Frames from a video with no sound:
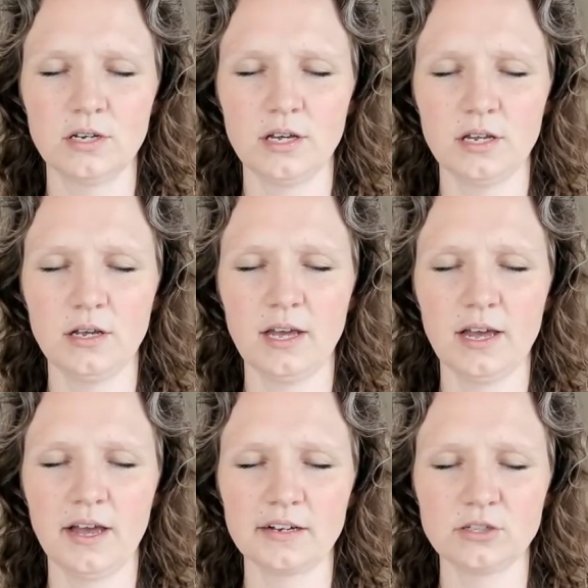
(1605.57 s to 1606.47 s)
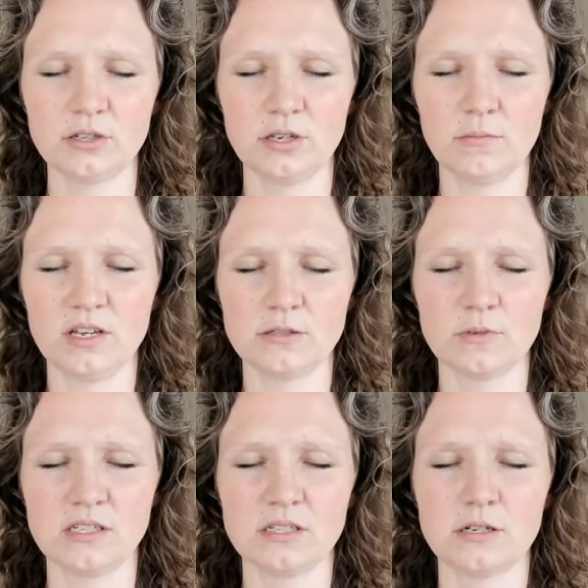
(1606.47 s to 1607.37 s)
and it actually makes
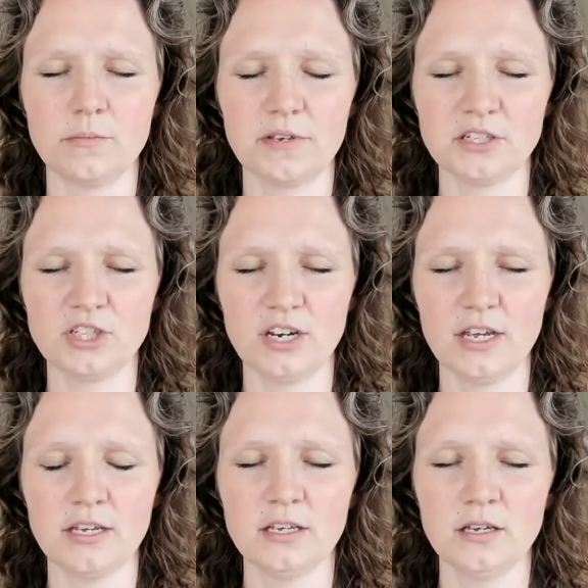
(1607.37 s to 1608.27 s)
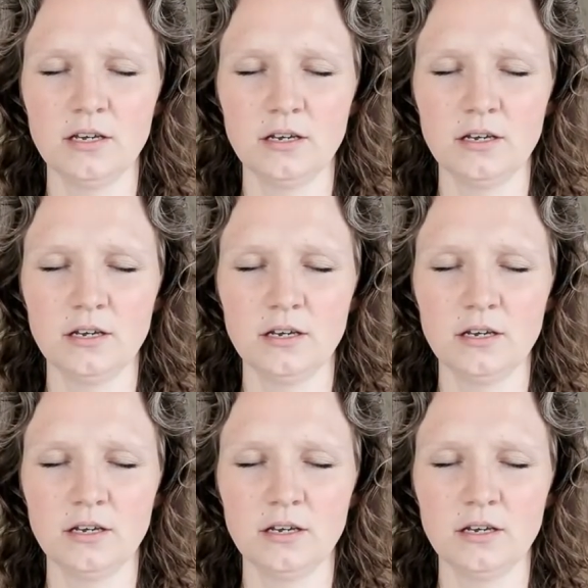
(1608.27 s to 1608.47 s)
my stomach shake.